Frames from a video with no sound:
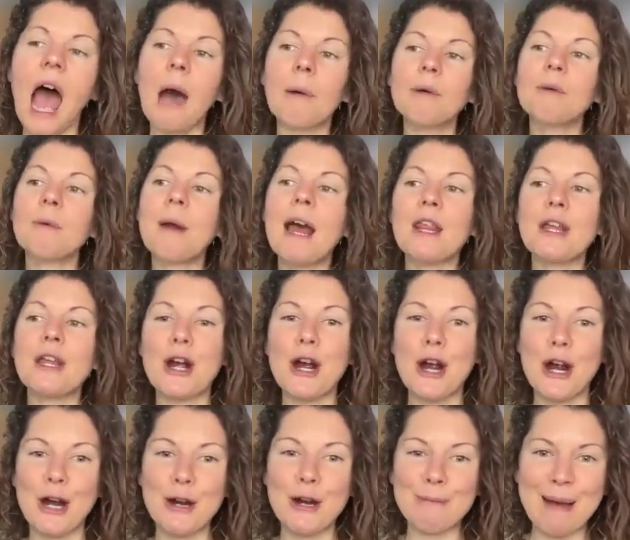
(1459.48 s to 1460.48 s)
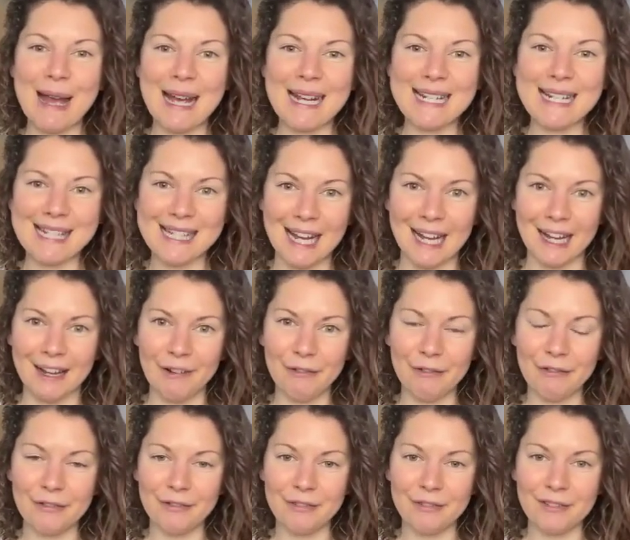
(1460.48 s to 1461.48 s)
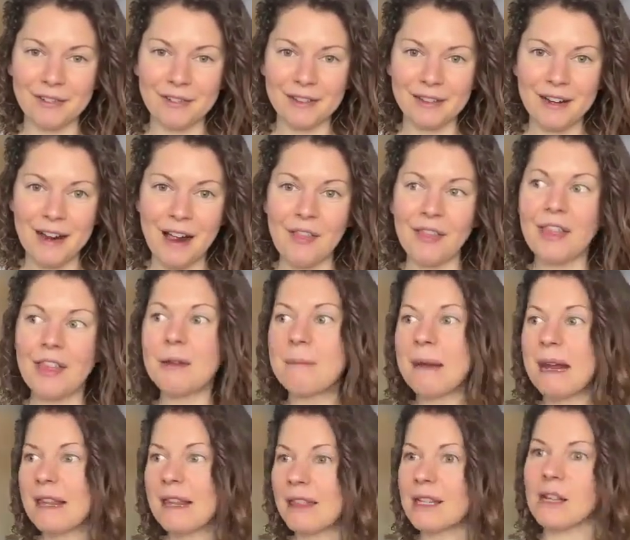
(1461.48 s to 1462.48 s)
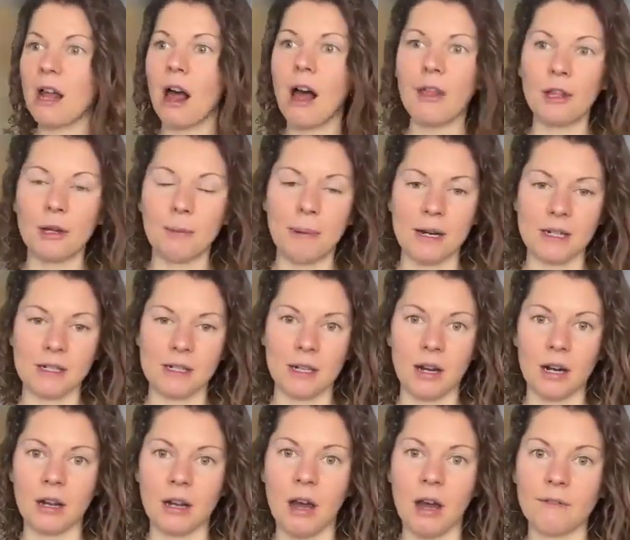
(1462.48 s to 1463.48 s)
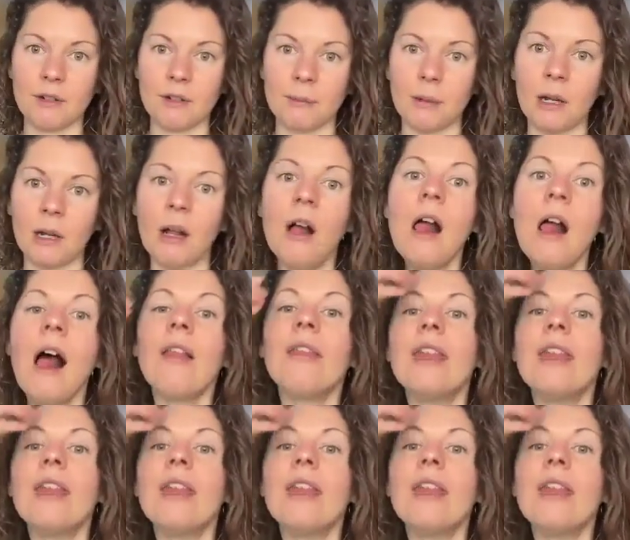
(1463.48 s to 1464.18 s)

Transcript: I would rather hurt myself than make this other person uncomfortable.